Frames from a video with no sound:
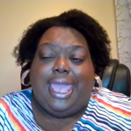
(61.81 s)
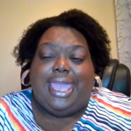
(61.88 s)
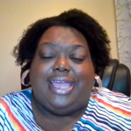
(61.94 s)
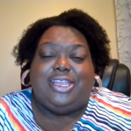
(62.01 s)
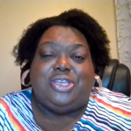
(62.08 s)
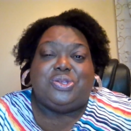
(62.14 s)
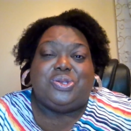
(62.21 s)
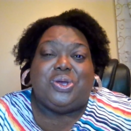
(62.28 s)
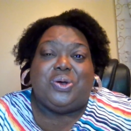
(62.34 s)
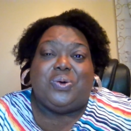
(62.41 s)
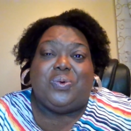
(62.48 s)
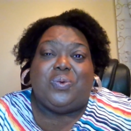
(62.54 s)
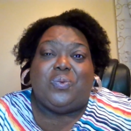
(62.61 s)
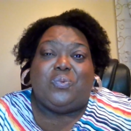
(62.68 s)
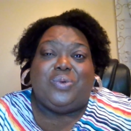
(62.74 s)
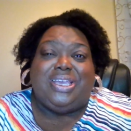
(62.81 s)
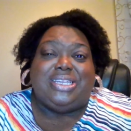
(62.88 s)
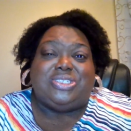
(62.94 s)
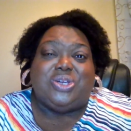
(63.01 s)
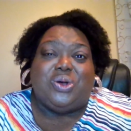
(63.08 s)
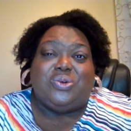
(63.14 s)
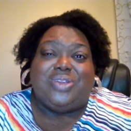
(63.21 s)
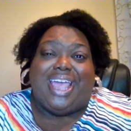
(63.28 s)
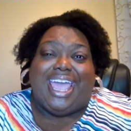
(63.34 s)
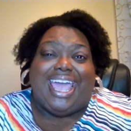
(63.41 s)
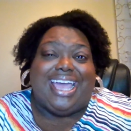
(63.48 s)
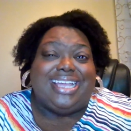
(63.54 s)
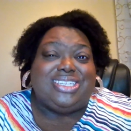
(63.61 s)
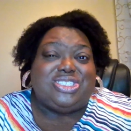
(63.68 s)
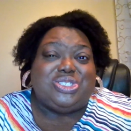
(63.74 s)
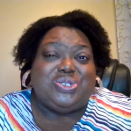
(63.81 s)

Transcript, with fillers: and you know, we don't add